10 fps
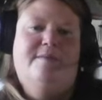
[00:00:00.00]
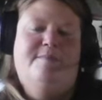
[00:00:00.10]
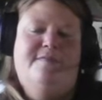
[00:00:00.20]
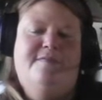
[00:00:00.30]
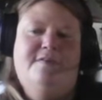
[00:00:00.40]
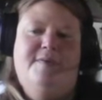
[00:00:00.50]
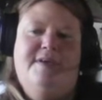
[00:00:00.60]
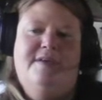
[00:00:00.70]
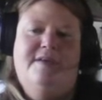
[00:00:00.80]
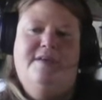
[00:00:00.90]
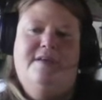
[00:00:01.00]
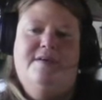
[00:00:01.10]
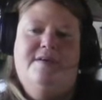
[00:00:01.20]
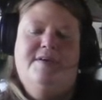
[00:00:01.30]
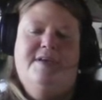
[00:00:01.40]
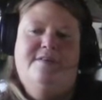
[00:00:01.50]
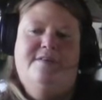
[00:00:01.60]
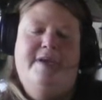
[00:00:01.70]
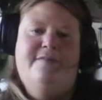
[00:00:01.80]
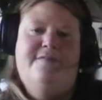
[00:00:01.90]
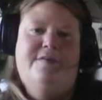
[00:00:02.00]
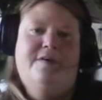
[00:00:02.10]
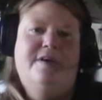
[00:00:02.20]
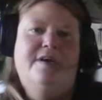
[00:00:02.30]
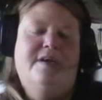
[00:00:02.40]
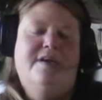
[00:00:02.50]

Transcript: before we, get to week 4.